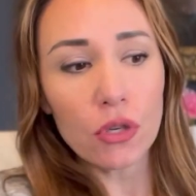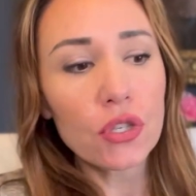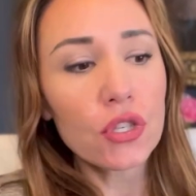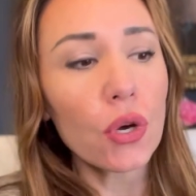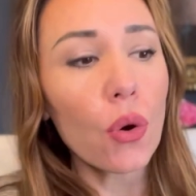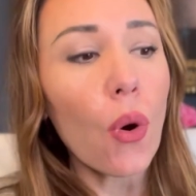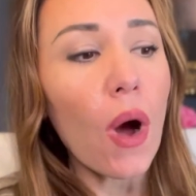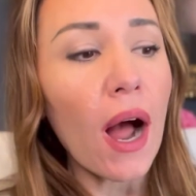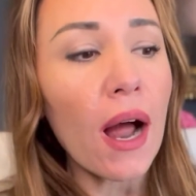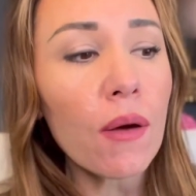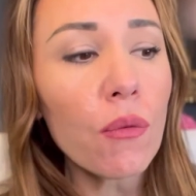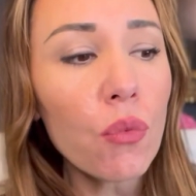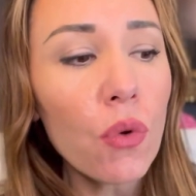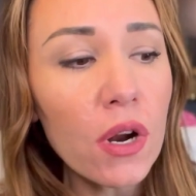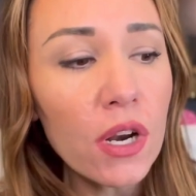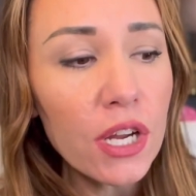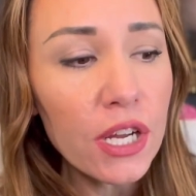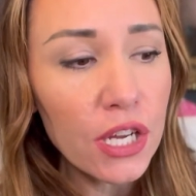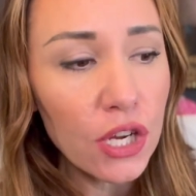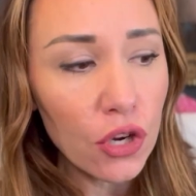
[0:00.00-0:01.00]
So I
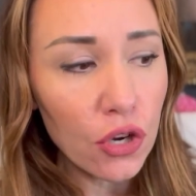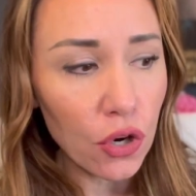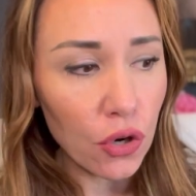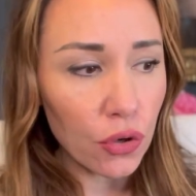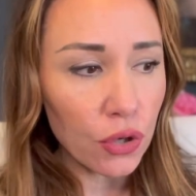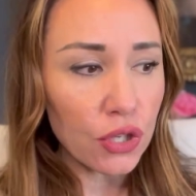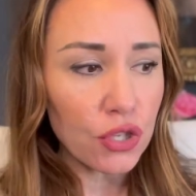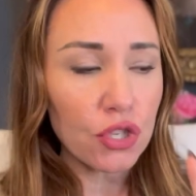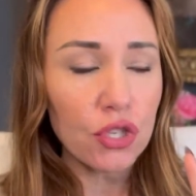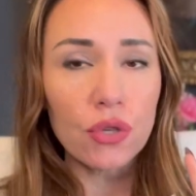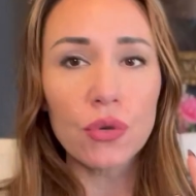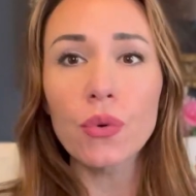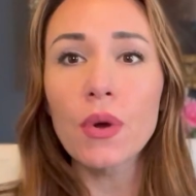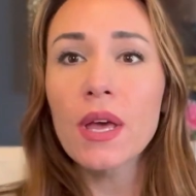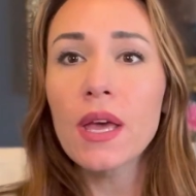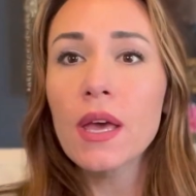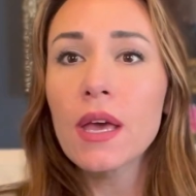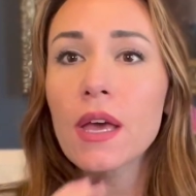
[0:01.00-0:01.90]
want to encourage you,